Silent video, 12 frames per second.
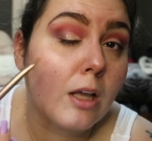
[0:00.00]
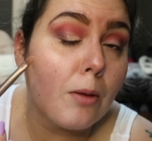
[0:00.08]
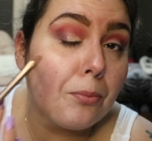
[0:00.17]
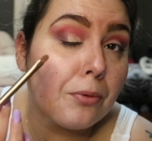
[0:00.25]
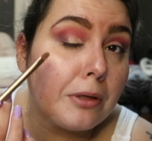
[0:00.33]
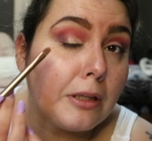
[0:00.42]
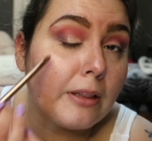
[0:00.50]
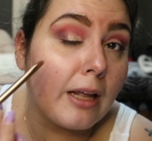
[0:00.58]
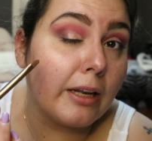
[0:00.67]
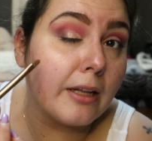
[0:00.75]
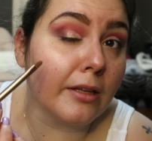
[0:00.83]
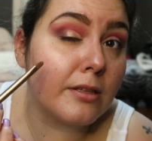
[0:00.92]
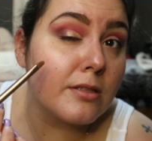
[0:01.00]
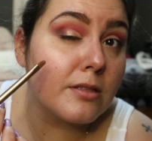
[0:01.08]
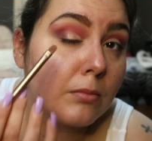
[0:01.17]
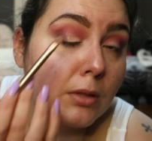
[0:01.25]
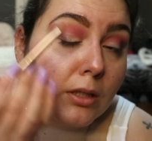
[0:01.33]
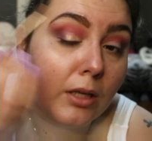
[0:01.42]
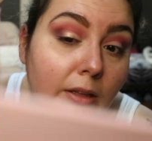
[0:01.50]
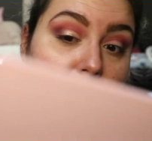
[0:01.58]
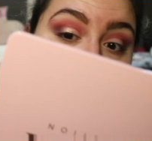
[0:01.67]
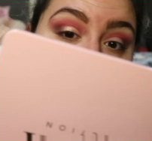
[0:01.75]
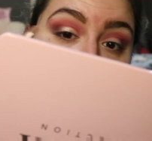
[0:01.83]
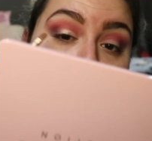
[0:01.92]
how pretty that is. Oh my god,
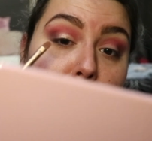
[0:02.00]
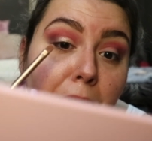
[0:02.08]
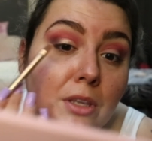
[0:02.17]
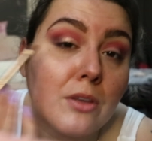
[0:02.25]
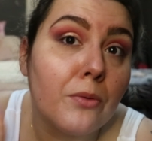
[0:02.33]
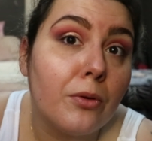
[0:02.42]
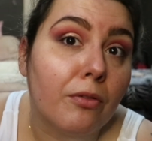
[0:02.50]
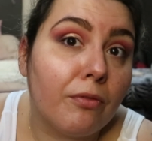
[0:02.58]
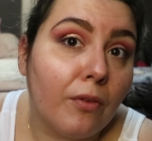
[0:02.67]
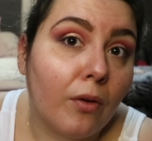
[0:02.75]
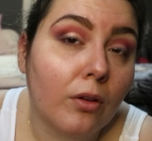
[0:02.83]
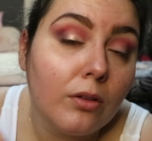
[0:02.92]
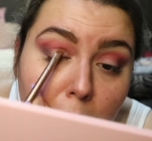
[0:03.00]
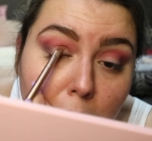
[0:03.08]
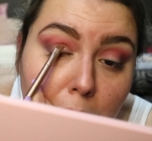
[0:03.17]
that's so beautiful.